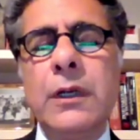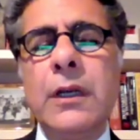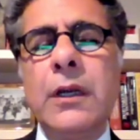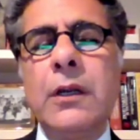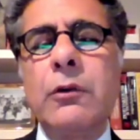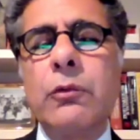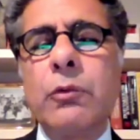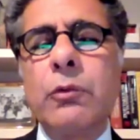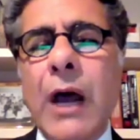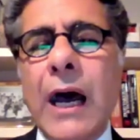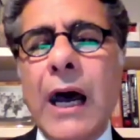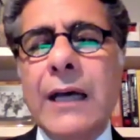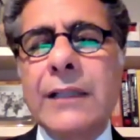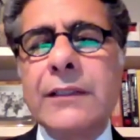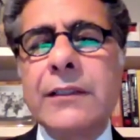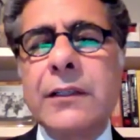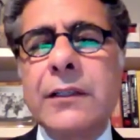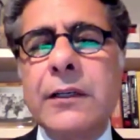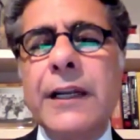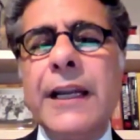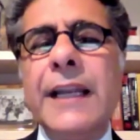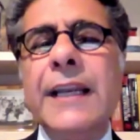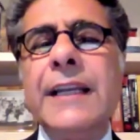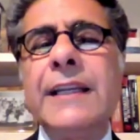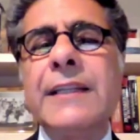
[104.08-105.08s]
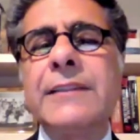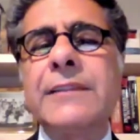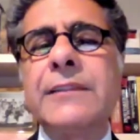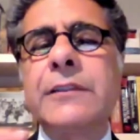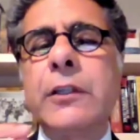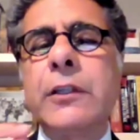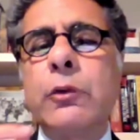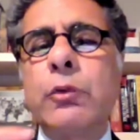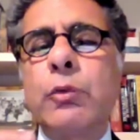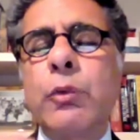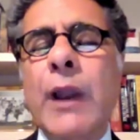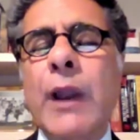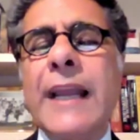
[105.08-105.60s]
rather it is
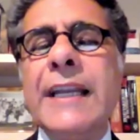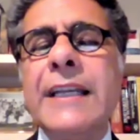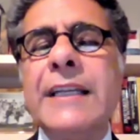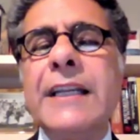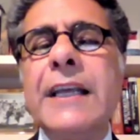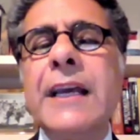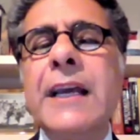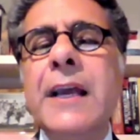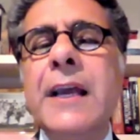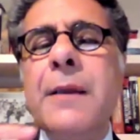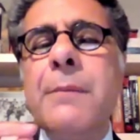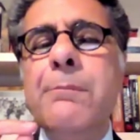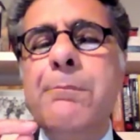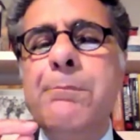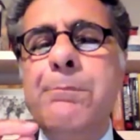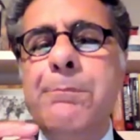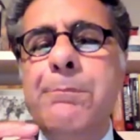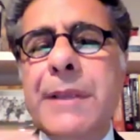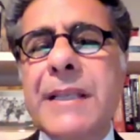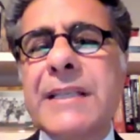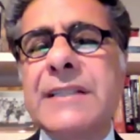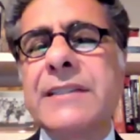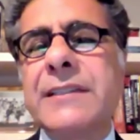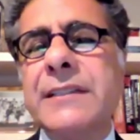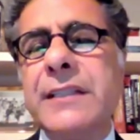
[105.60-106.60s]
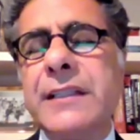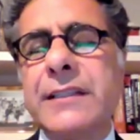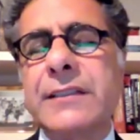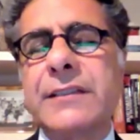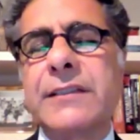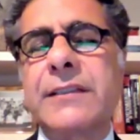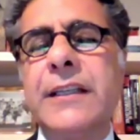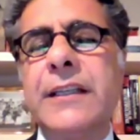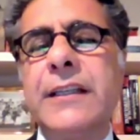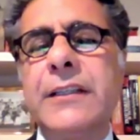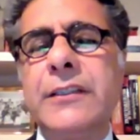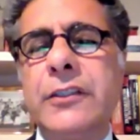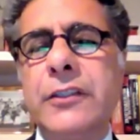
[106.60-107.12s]
the right business
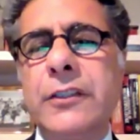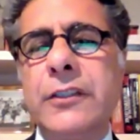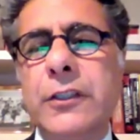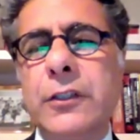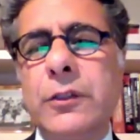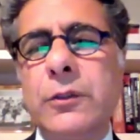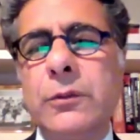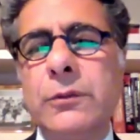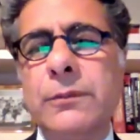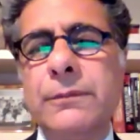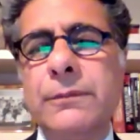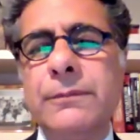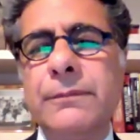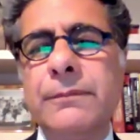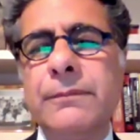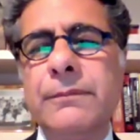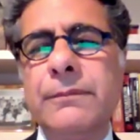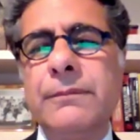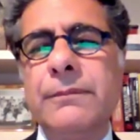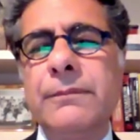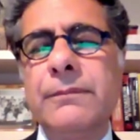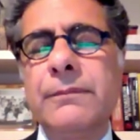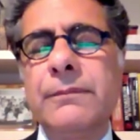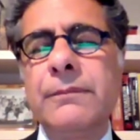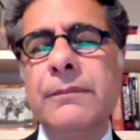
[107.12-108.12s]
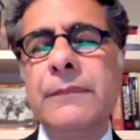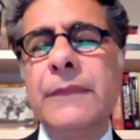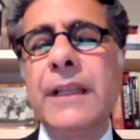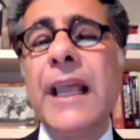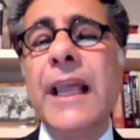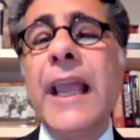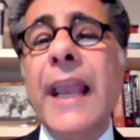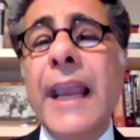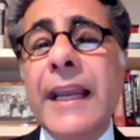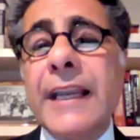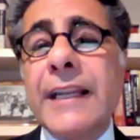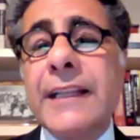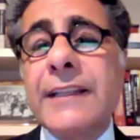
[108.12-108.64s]
thing to do.
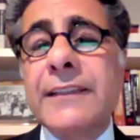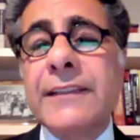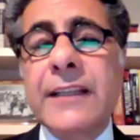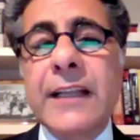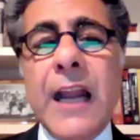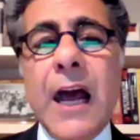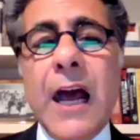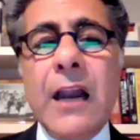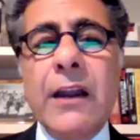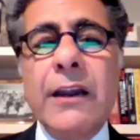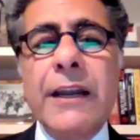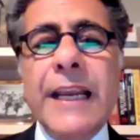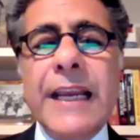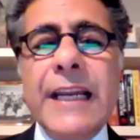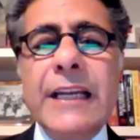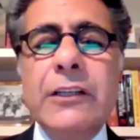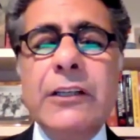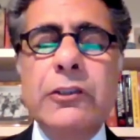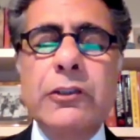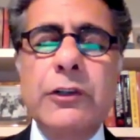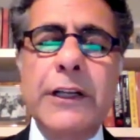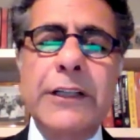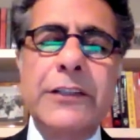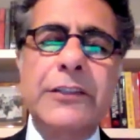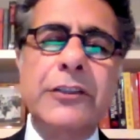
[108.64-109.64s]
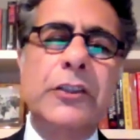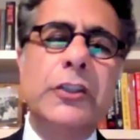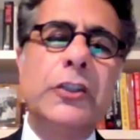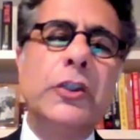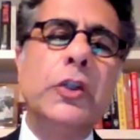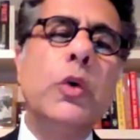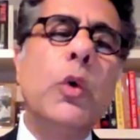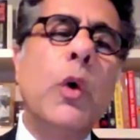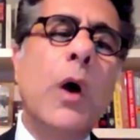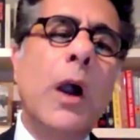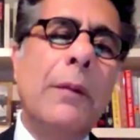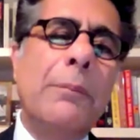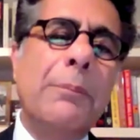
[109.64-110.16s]
It is in our interest to
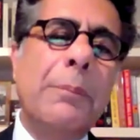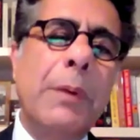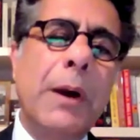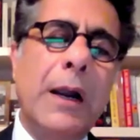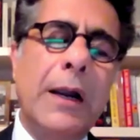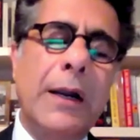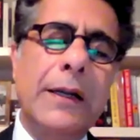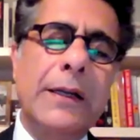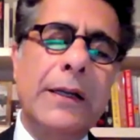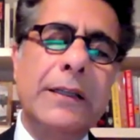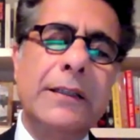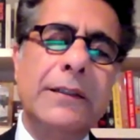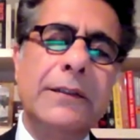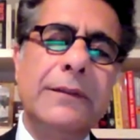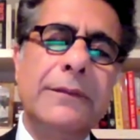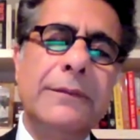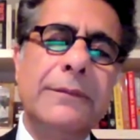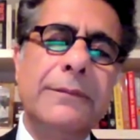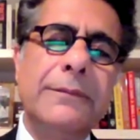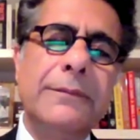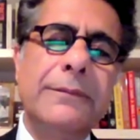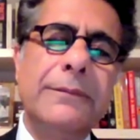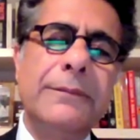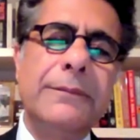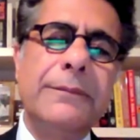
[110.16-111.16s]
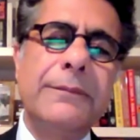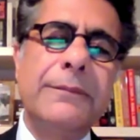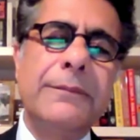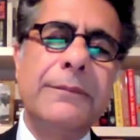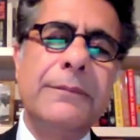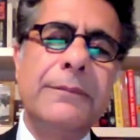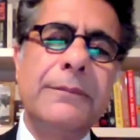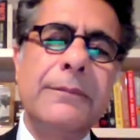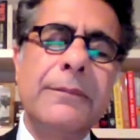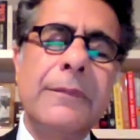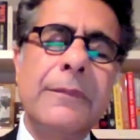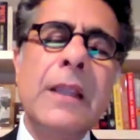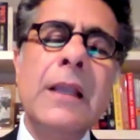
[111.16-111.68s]
do our part.
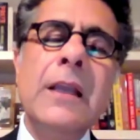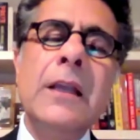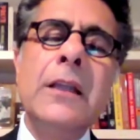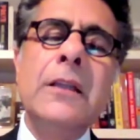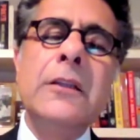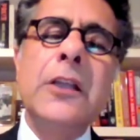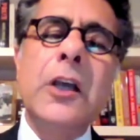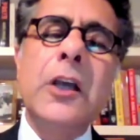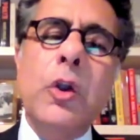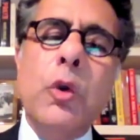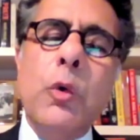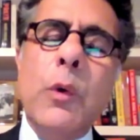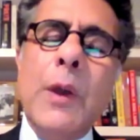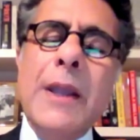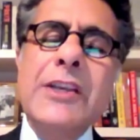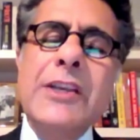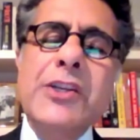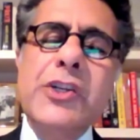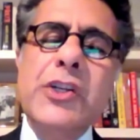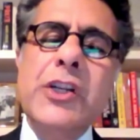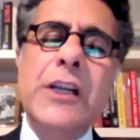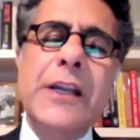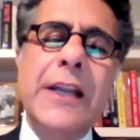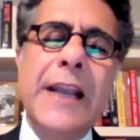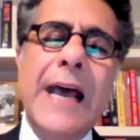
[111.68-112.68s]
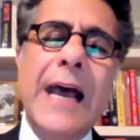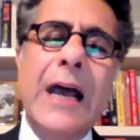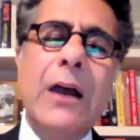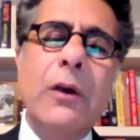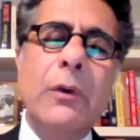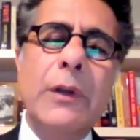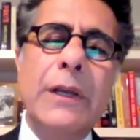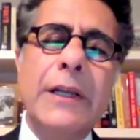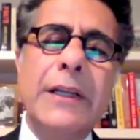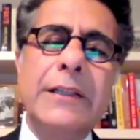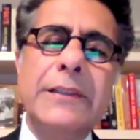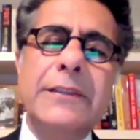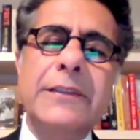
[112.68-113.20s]
The question now
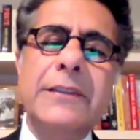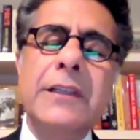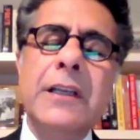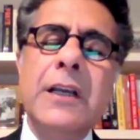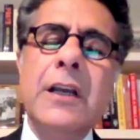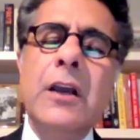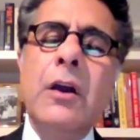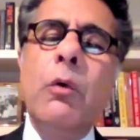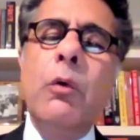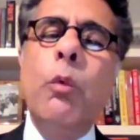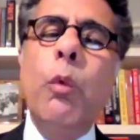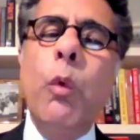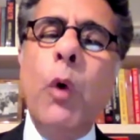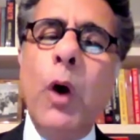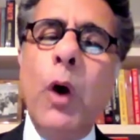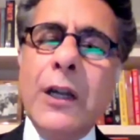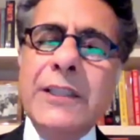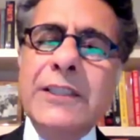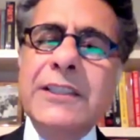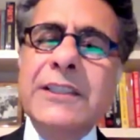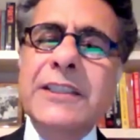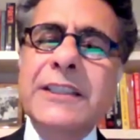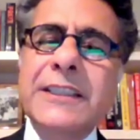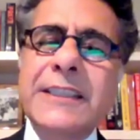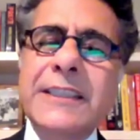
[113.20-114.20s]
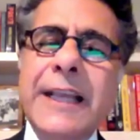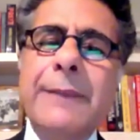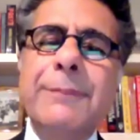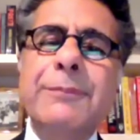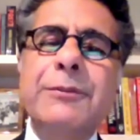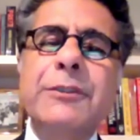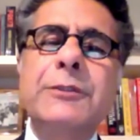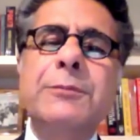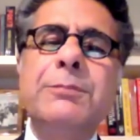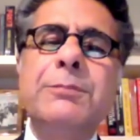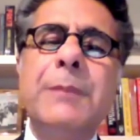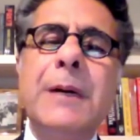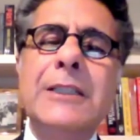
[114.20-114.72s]
is, what
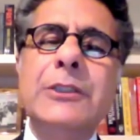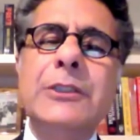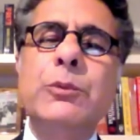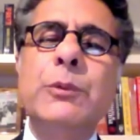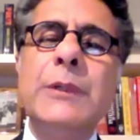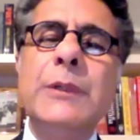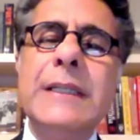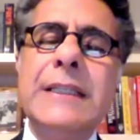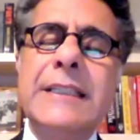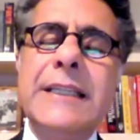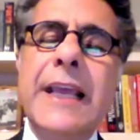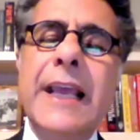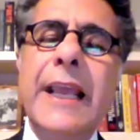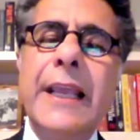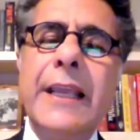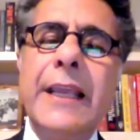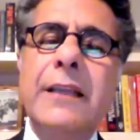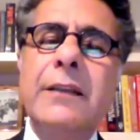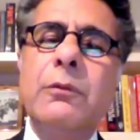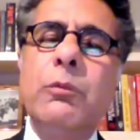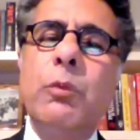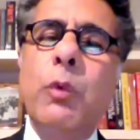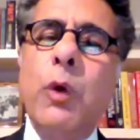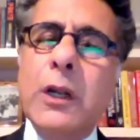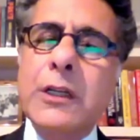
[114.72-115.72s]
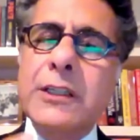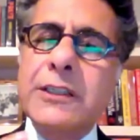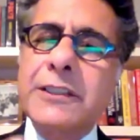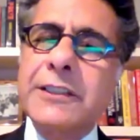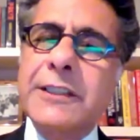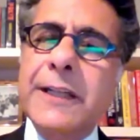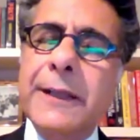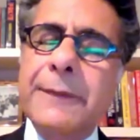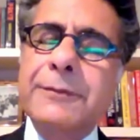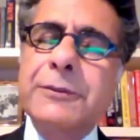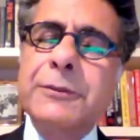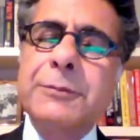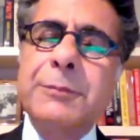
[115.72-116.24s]
steps must we take? What
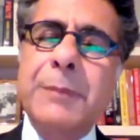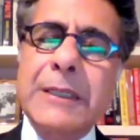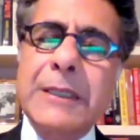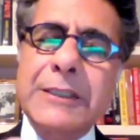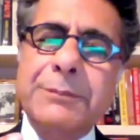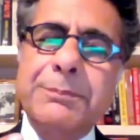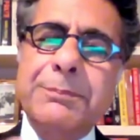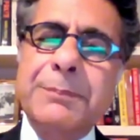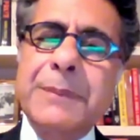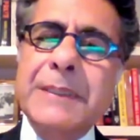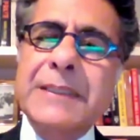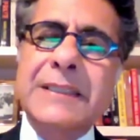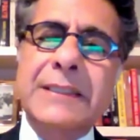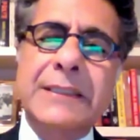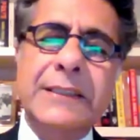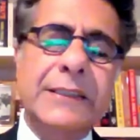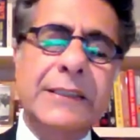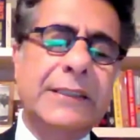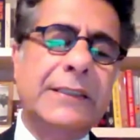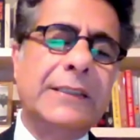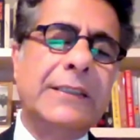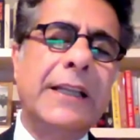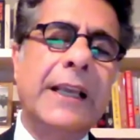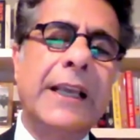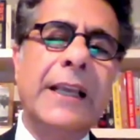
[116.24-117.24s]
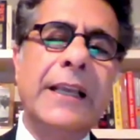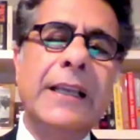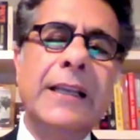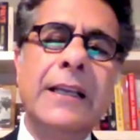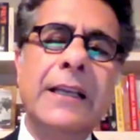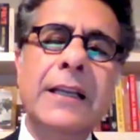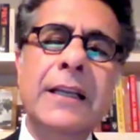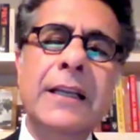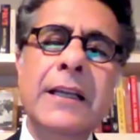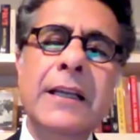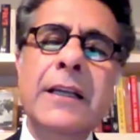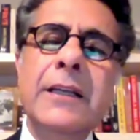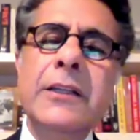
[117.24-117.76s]
steps must business take
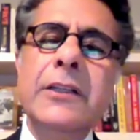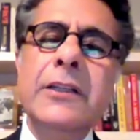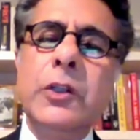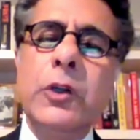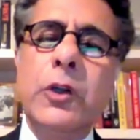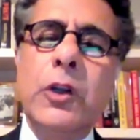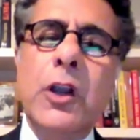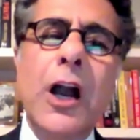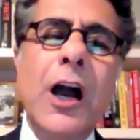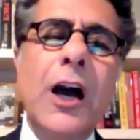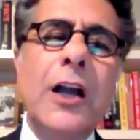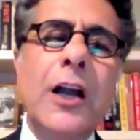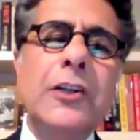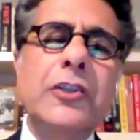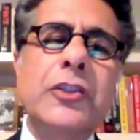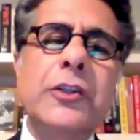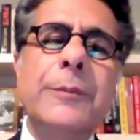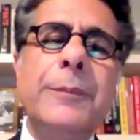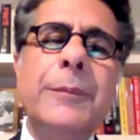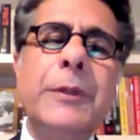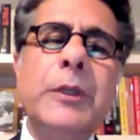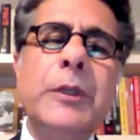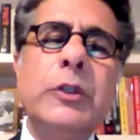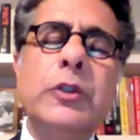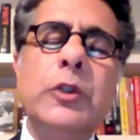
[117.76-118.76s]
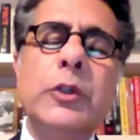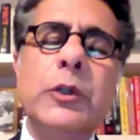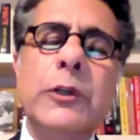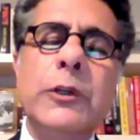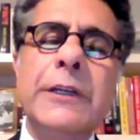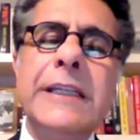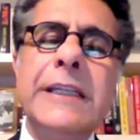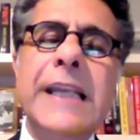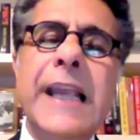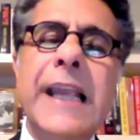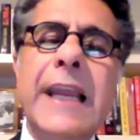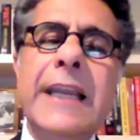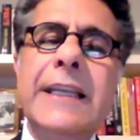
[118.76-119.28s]
to contribute to
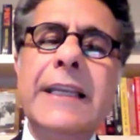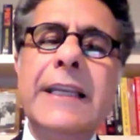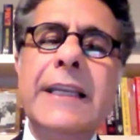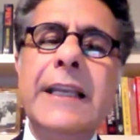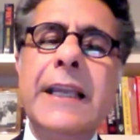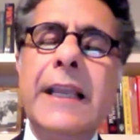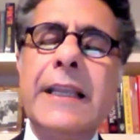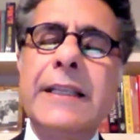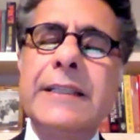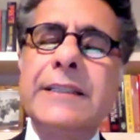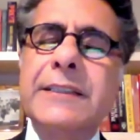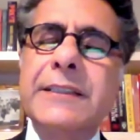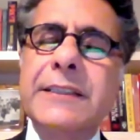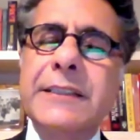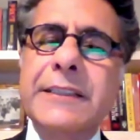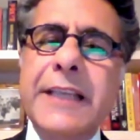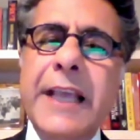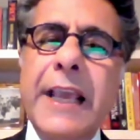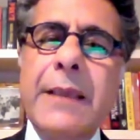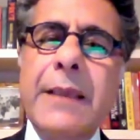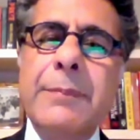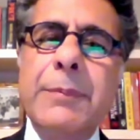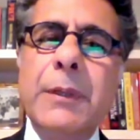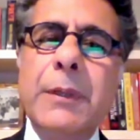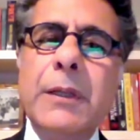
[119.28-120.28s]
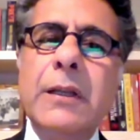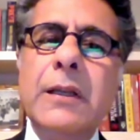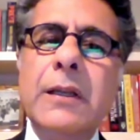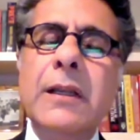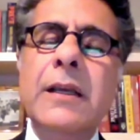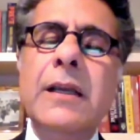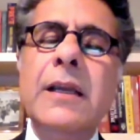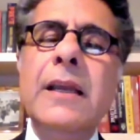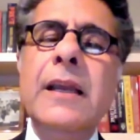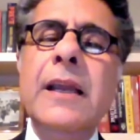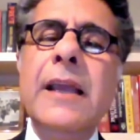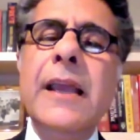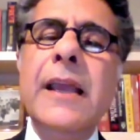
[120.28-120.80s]
creating a
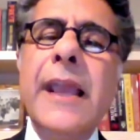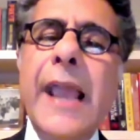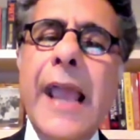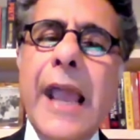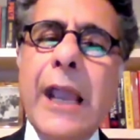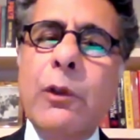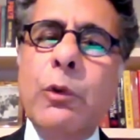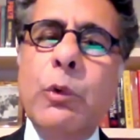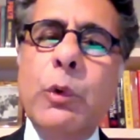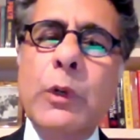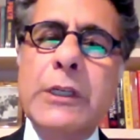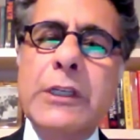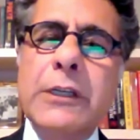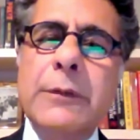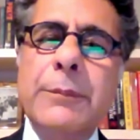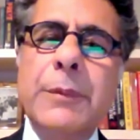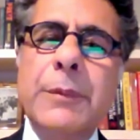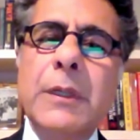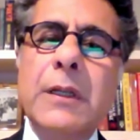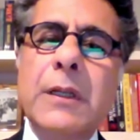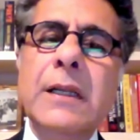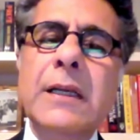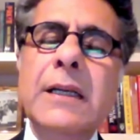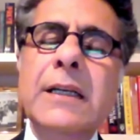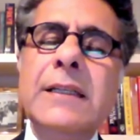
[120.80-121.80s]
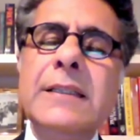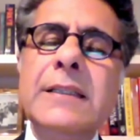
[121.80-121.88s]
stable, equitable,